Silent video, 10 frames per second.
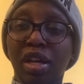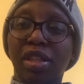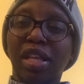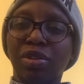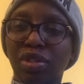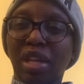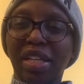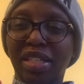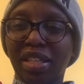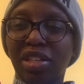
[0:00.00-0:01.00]
there are those
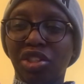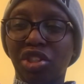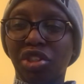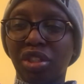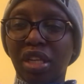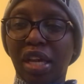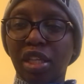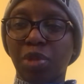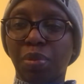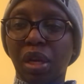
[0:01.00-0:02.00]
anti itch
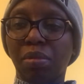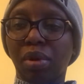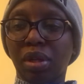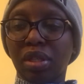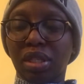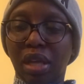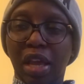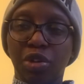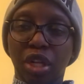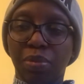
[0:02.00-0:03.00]
like spray bottles. I
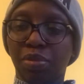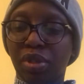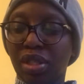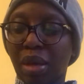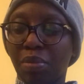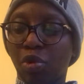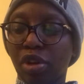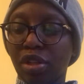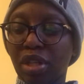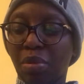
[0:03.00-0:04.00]
usually put some
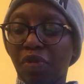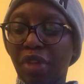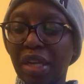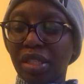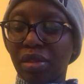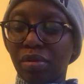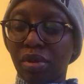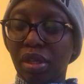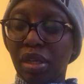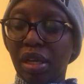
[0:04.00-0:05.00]
of that
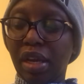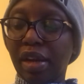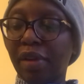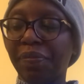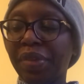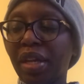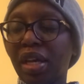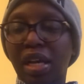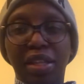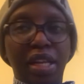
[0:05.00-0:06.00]
in here,
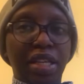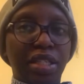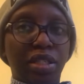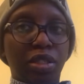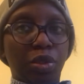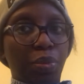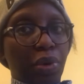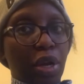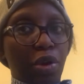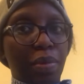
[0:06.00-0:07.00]
and then I just
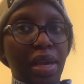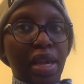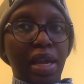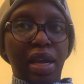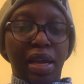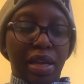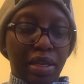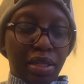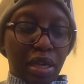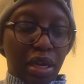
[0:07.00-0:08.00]
spray on my hair
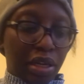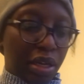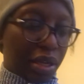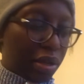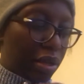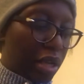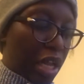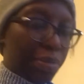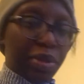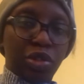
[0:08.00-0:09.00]
and
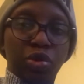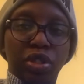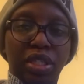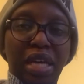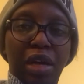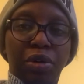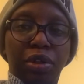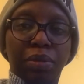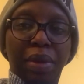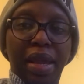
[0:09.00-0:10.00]
help it to
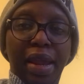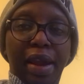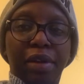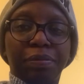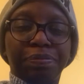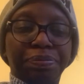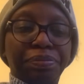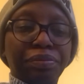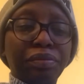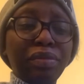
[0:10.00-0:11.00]
detangle my hair.
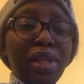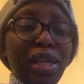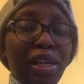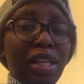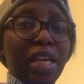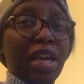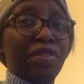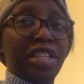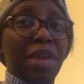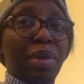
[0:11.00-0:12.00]
Like
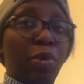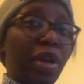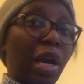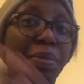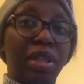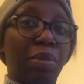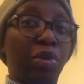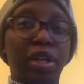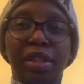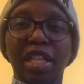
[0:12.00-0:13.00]
every time I wake up in the
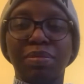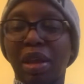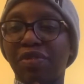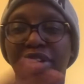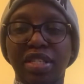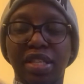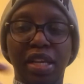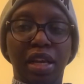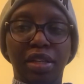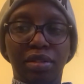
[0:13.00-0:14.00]
morning, that's my first
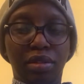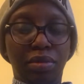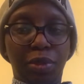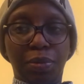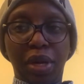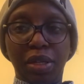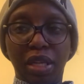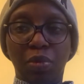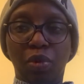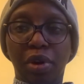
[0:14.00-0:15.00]
thing. I just spray
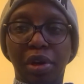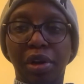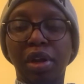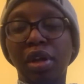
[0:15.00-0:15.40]
some water,